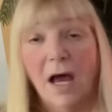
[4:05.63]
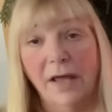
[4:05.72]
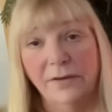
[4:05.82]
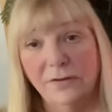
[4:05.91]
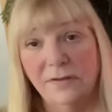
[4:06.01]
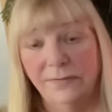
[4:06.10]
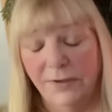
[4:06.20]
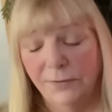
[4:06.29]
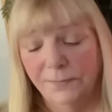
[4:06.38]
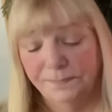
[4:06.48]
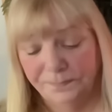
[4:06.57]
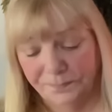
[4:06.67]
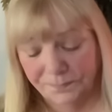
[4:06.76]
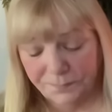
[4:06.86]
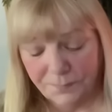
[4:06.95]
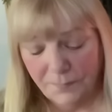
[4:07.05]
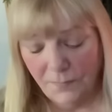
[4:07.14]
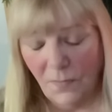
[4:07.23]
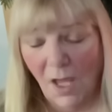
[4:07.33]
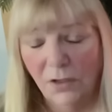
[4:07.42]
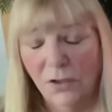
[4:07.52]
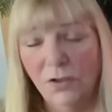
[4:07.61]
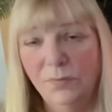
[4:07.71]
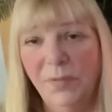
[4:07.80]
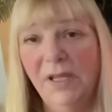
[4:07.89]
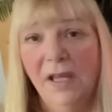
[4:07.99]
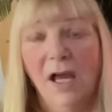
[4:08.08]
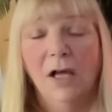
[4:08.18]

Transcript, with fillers: Others of you could be